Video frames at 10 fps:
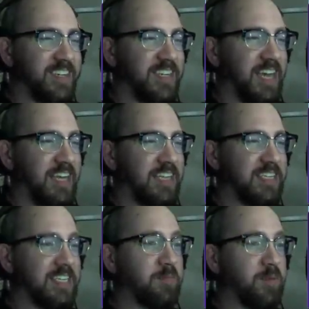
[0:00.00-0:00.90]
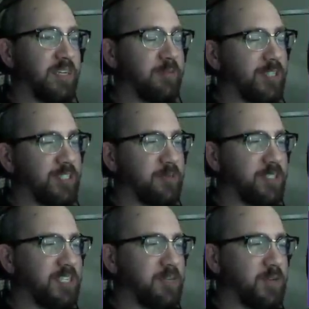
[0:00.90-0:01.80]
Yeah, it wasn't
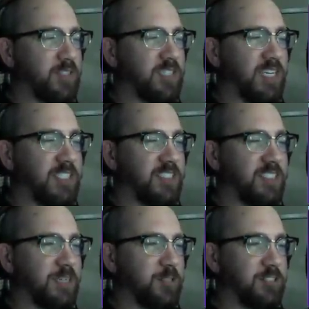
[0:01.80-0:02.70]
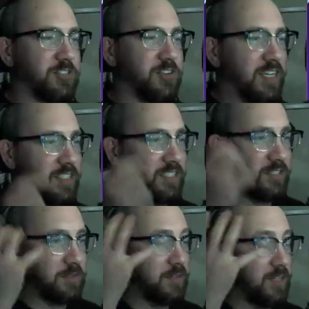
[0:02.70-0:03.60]
really an impersonation because I wasn't trying to
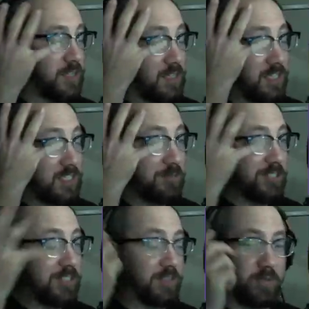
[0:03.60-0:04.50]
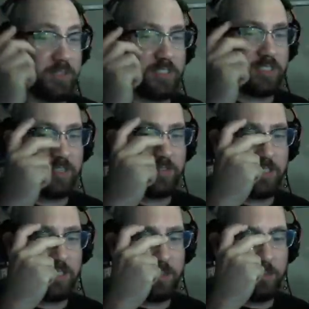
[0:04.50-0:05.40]
do a specific person,
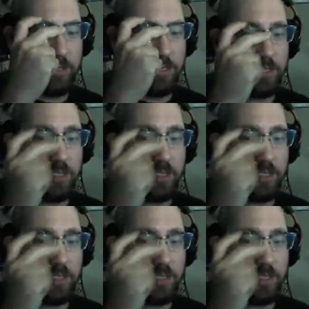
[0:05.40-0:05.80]
obviously, but...